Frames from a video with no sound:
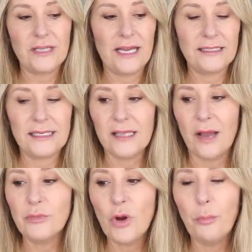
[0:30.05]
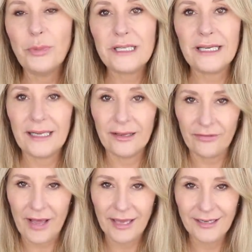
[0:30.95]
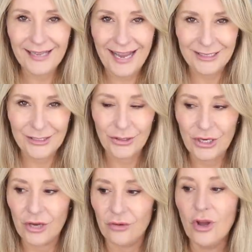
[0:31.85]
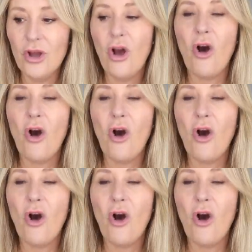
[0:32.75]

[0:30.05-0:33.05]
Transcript: tans is I'm not particularly a fan, as you know,